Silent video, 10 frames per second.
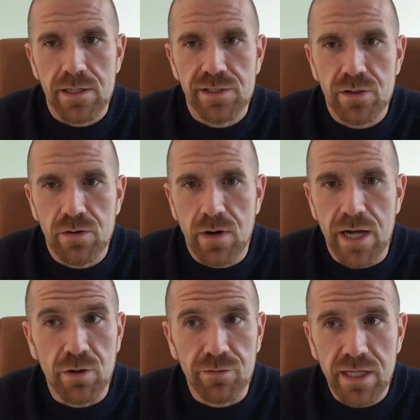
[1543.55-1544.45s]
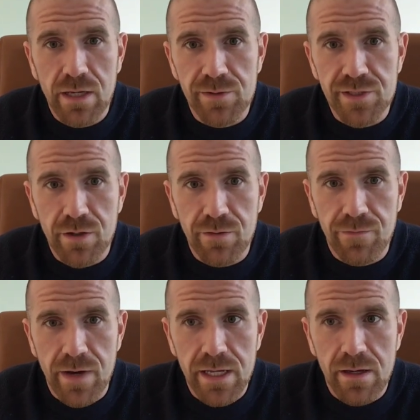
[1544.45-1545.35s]
So I don't think it was a good
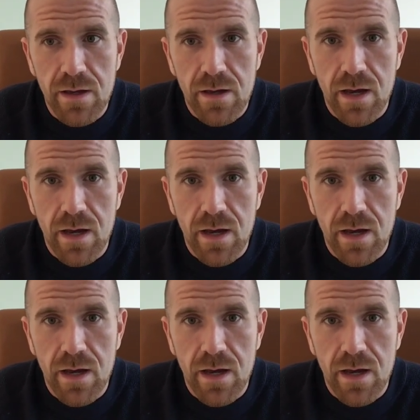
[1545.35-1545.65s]
fight.